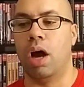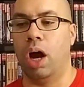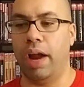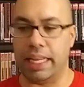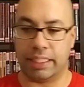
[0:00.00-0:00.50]

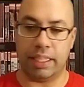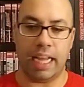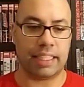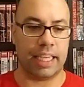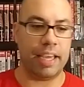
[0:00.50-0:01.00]
Alright, so
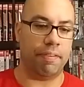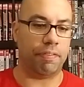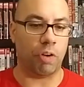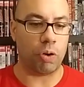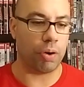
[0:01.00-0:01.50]
that's it
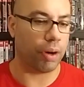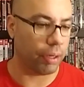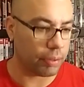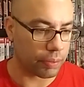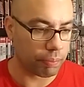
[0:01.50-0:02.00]

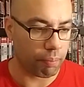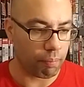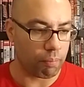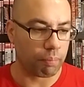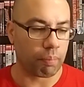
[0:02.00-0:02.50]
for
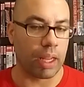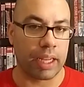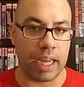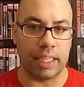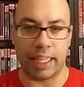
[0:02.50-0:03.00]

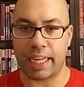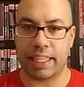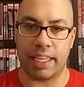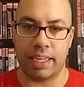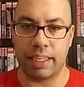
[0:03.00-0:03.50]

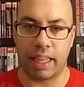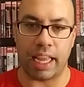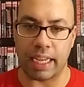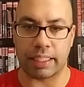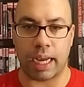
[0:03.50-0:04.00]
collected
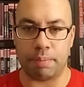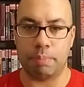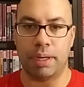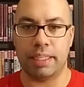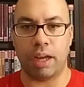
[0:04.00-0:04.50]
things.
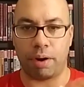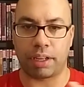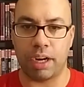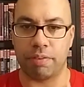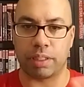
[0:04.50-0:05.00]
Omnibus,
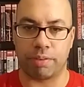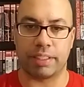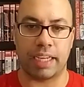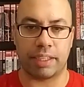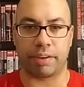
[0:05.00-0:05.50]
hardcovers,
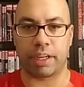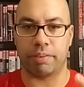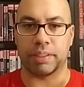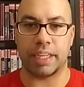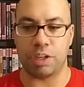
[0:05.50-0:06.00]
oversized
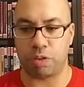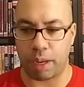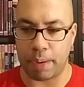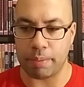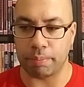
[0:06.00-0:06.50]
hardcovers, and
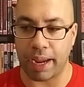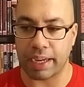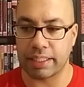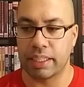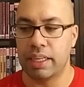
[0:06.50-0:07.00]
trade paperbacks.